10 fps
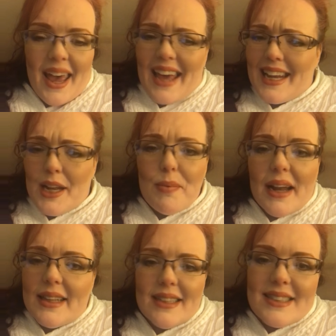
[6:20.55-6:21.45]
And
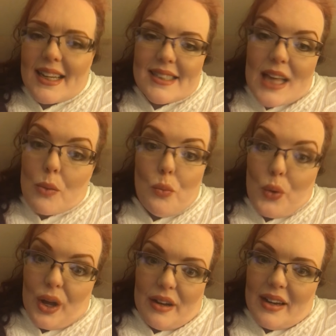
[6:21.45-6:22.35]
anybody that says they
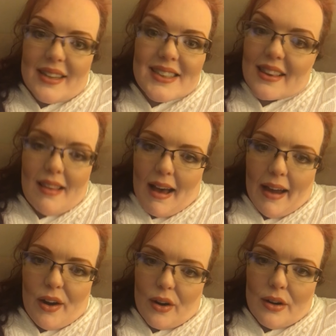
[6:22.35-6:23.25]
wouldn't is a
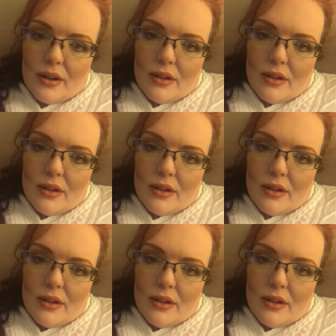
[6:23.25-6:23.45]
liar.